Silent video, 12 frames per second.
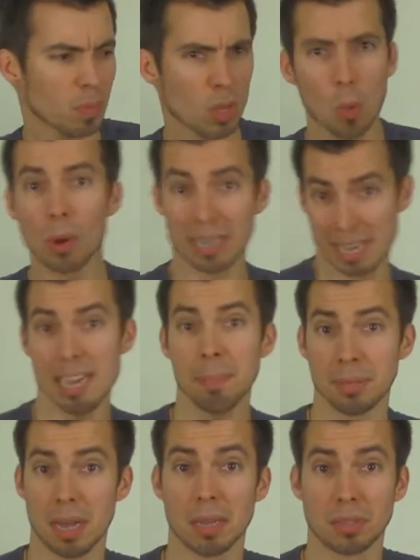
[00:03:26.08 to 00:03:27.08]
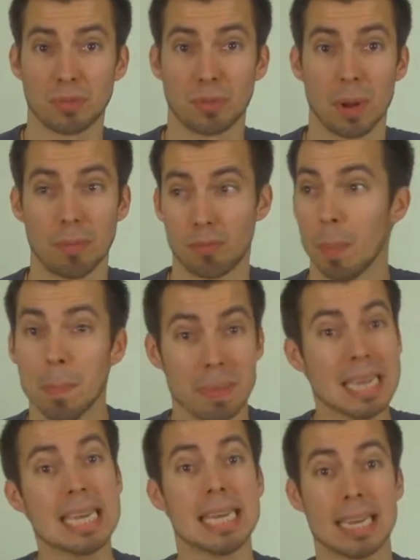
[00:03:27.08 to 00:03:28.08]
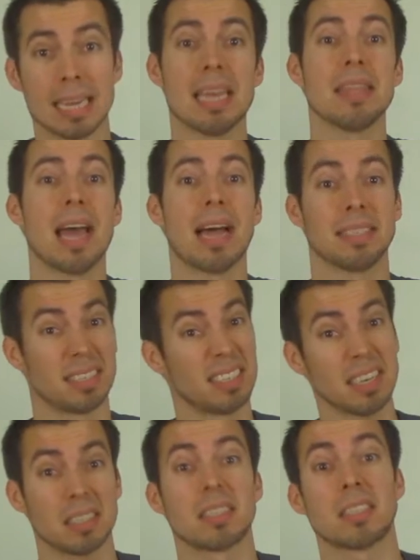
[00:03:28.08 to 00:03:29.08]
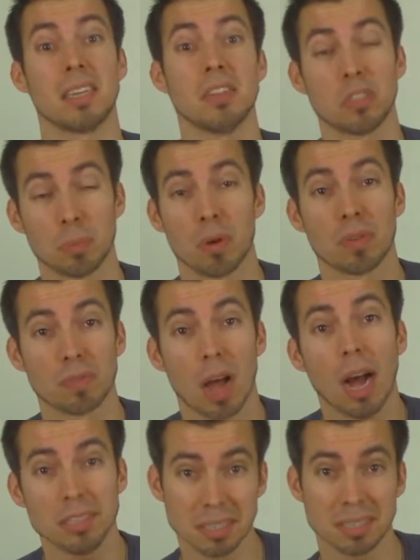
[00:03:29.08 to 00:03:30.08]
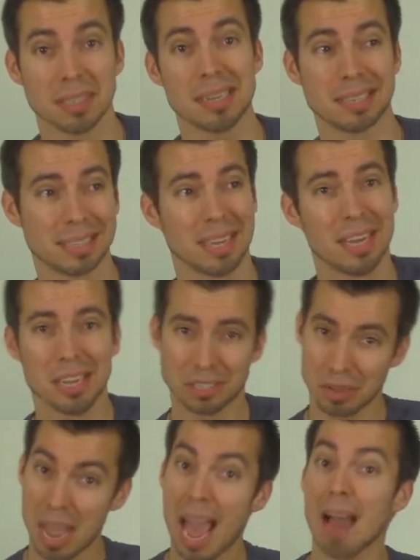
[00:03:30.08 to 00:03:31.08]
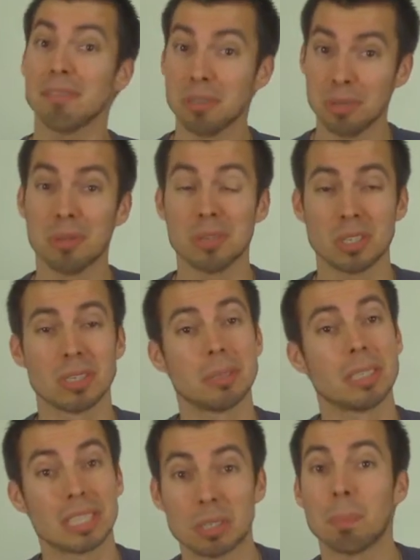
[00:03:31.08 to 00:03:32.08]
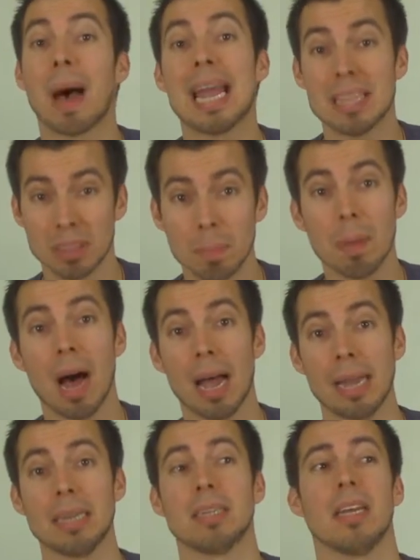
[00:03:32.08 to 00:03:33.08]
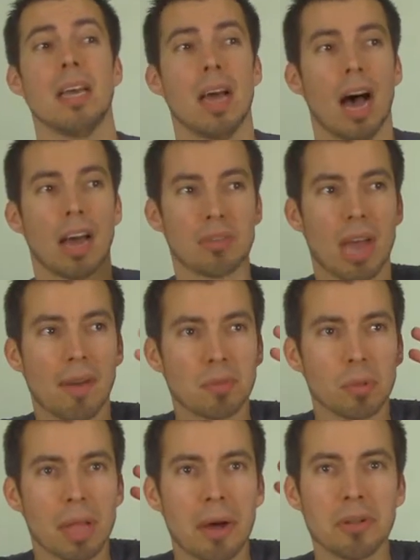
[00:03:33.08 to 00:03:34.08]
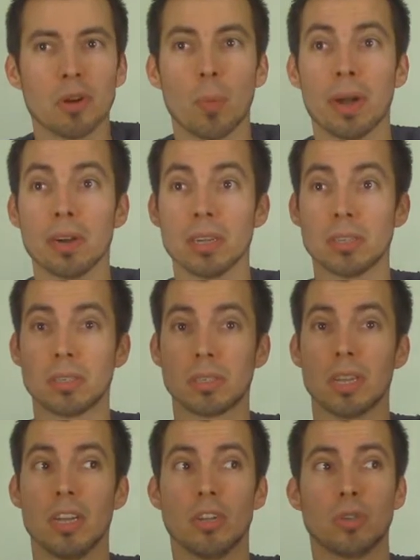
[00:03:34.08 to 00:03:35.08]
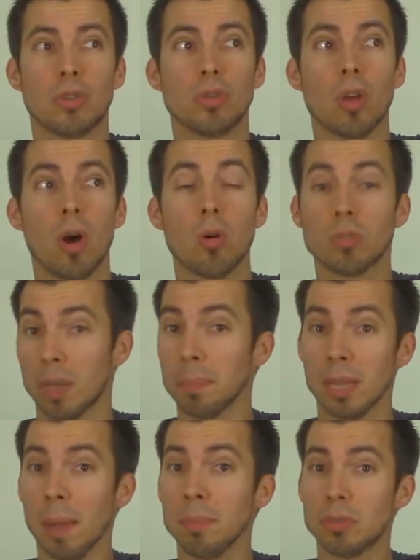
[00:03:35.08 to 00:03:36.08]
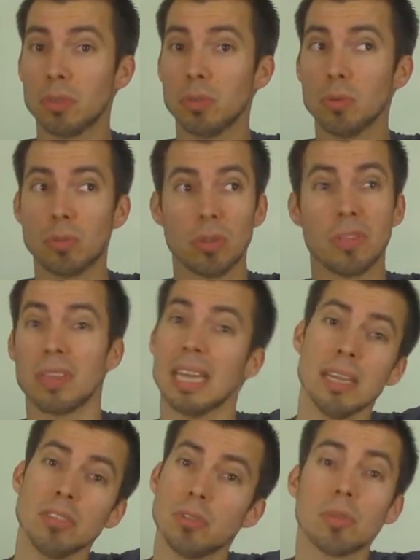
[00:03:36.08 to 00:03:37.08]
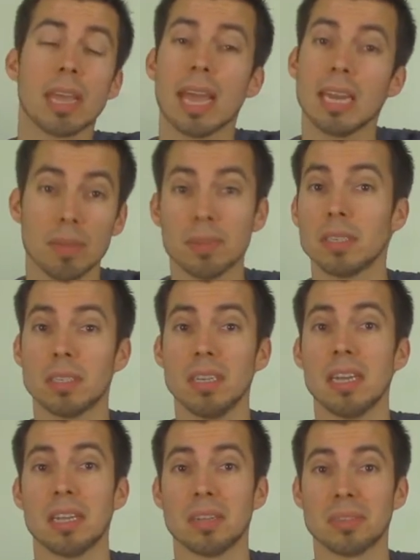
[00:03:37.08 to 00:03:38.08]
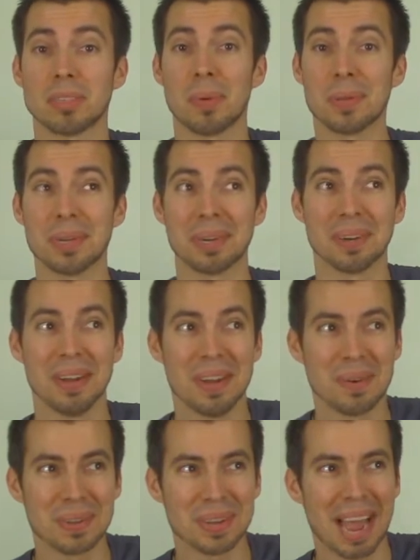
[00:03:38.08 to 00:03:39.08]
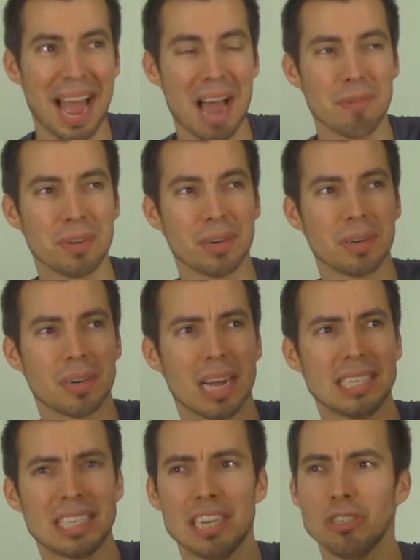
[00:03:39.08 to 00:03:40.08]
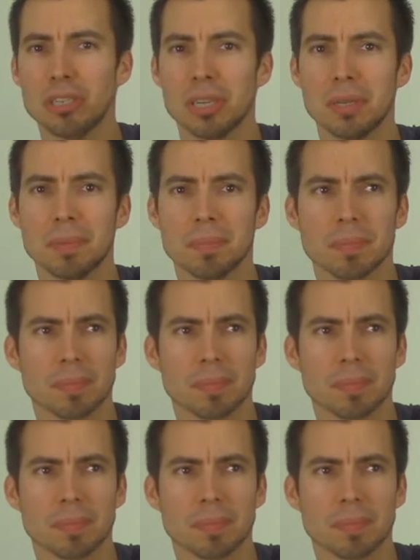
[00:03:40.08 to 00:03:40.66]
what keeps us from being in that sixth sense mode of consciousness. So you have to do this despite the mind. You have to allow your awareness to go sometimes to things you can't even see. And so when you have your attention